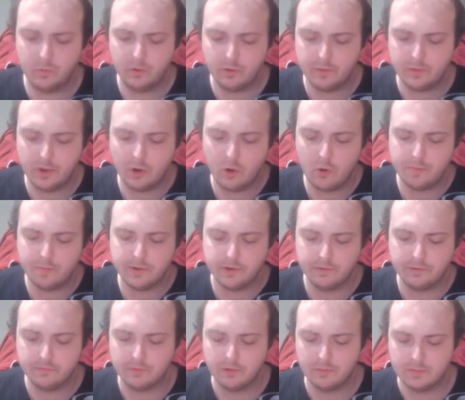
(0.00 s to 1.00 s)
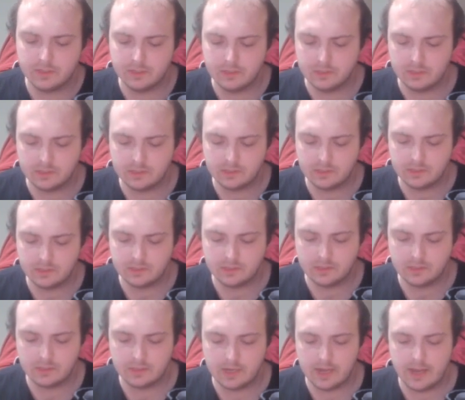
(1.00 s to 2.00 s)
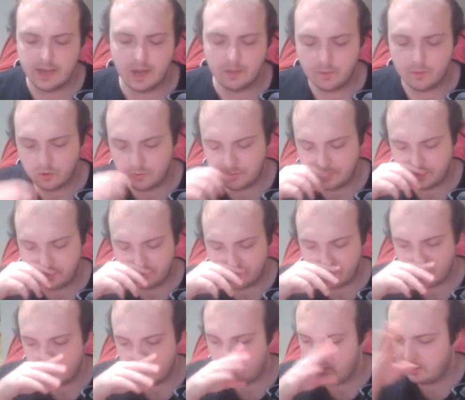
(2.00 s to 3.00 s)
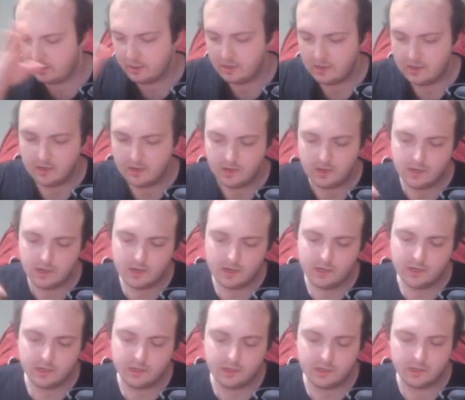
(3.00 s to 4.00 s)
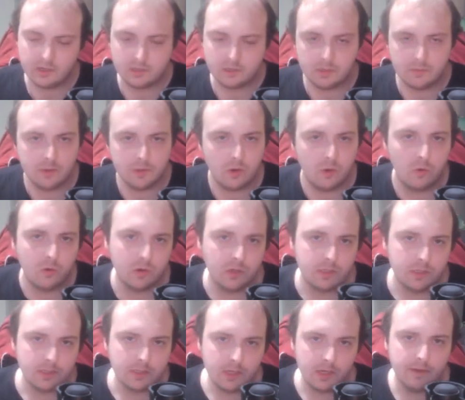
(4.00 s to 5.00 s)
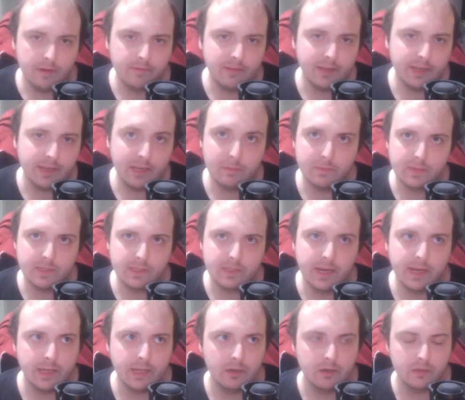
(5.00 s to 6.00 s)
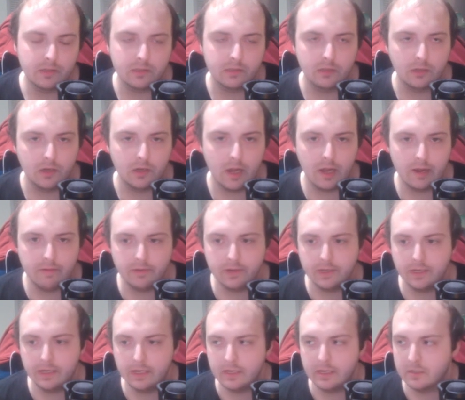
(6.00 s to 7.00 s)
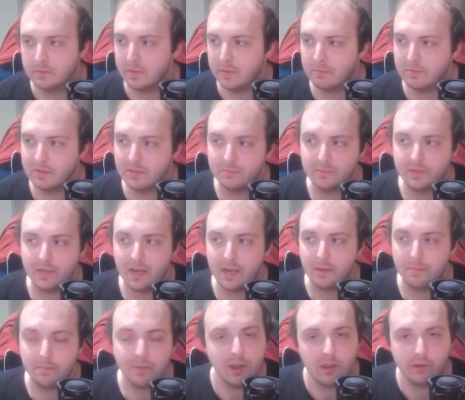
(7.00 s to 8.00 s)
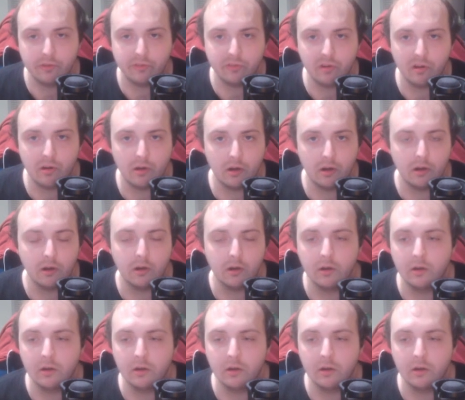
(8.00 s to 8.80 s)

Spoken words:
we hoping from this set? I'm hoping for some of the Horus stuff like Imseti or the Sarcophagus, maybe some Diabell Star